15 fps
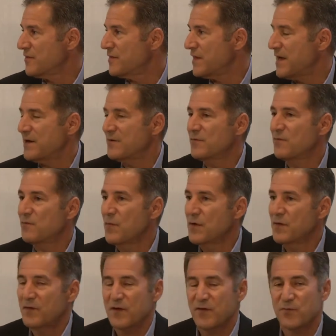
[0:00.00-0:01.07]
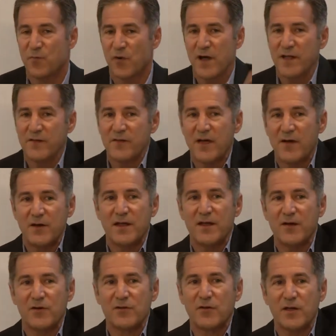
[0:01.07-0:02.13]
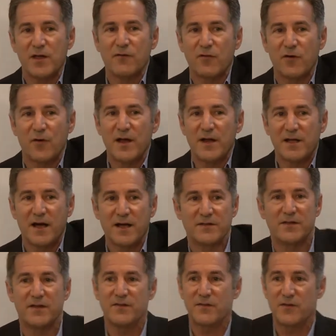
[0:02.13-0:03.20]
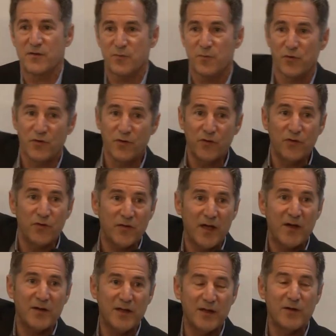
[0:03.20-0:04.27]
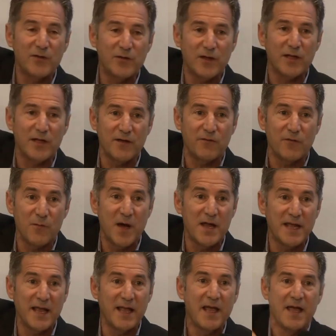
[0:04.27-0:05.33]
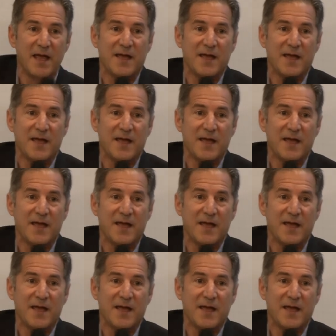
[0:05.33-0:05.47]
that there's brands out here looking for great content, there's producers out here looking for money,